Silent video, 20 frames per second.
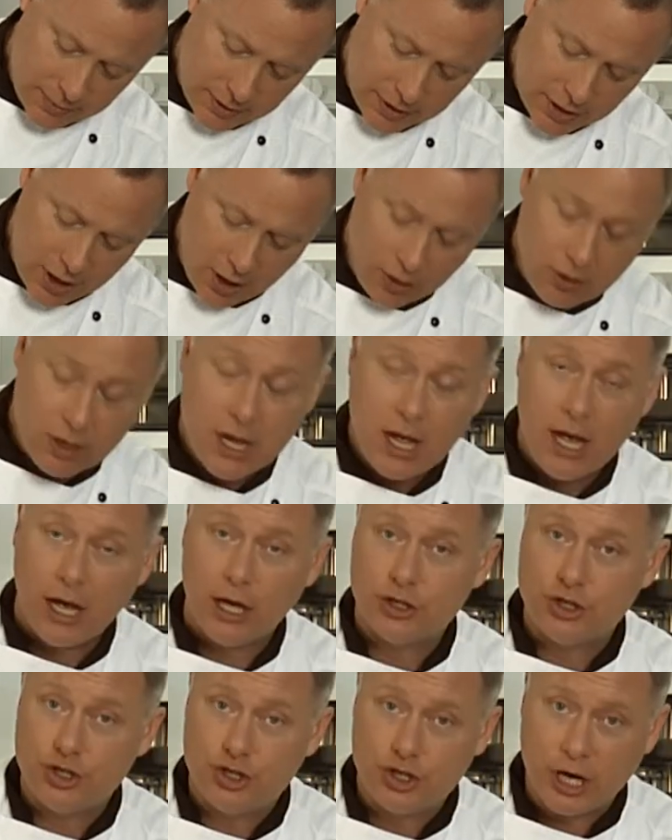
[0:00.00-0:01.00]
we go.
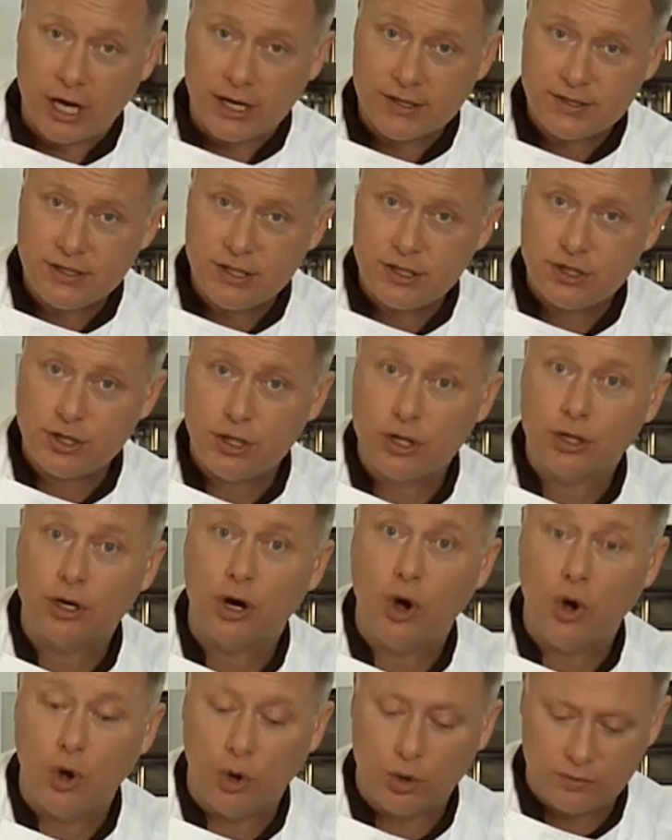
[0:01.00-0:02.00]
Adjust it to
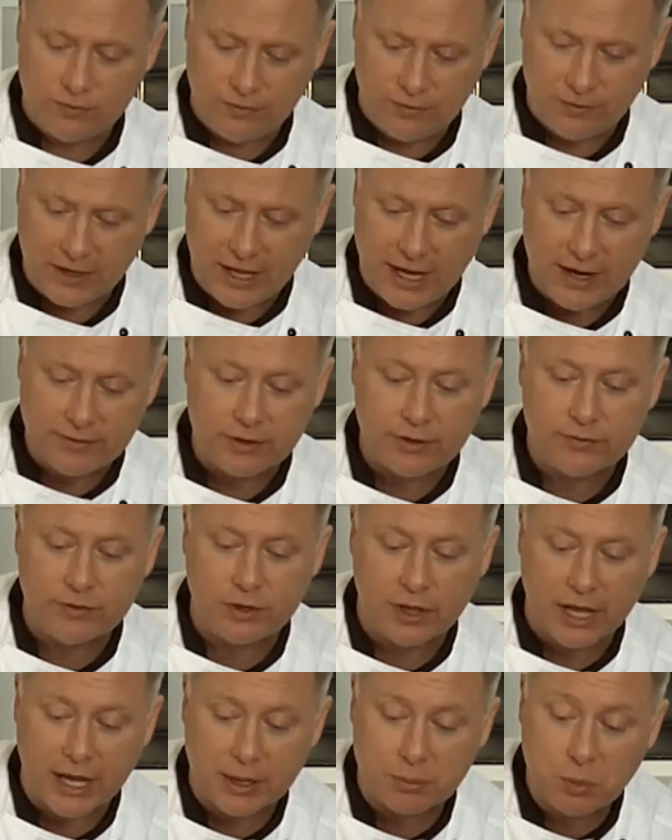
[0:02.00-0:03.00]
your own flavor if
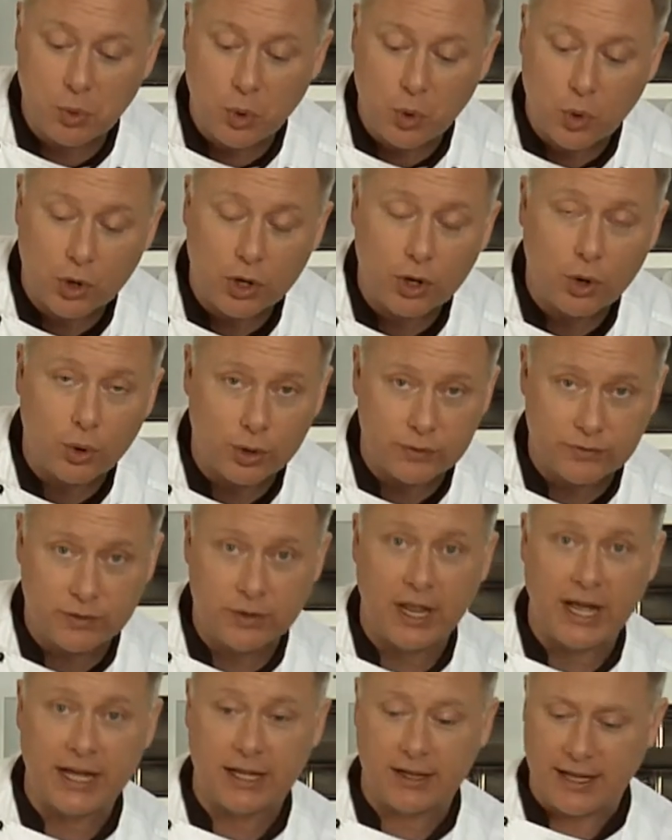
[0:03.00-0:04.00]
you like more or if
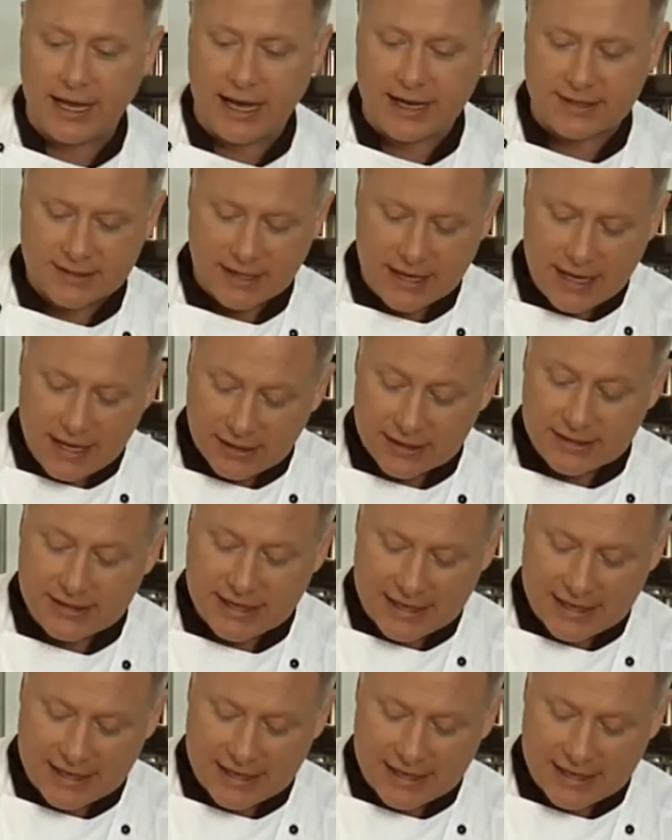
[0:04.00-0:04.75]
you like less. Let's